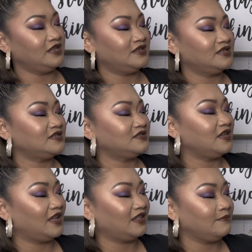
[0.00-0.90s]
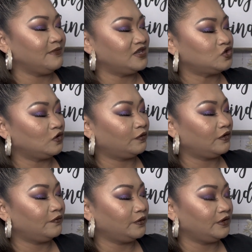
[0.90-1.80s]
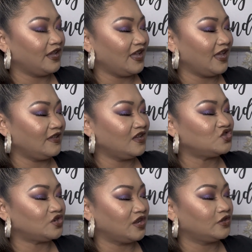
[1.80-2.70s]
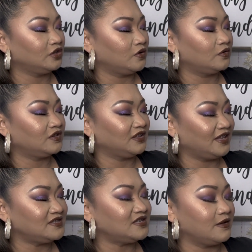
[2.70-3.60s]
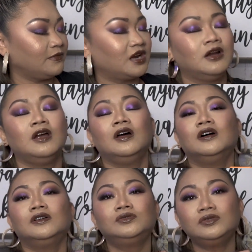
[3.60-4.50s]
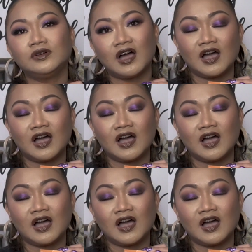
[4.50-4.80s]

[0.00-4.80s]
this is the Elemis Superfood AHA Glow Cleansing Butter. Ooh,